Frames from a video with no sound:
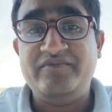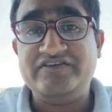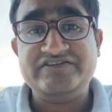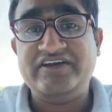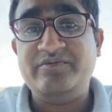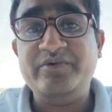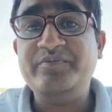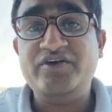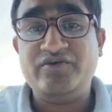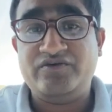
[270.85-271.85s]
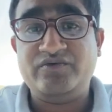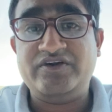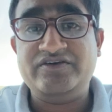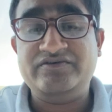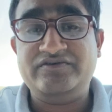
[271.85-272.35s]
because here people don't
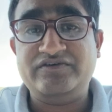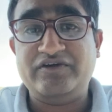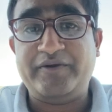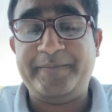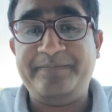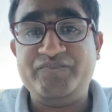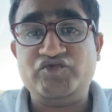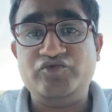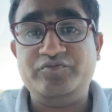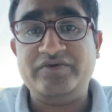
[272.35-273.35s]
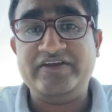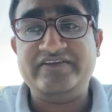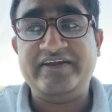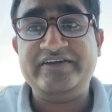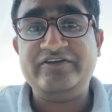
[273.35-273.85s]
want to
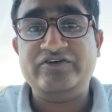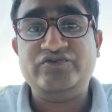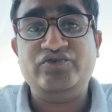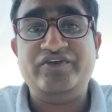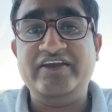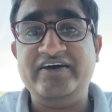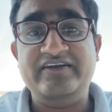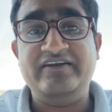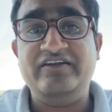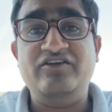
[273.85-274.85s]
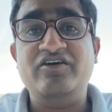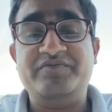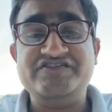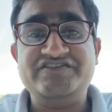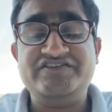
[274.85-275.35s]
present or to hear a long
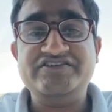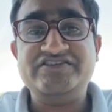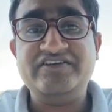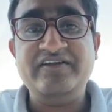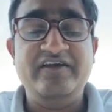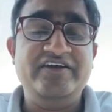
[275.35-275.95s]
presentation.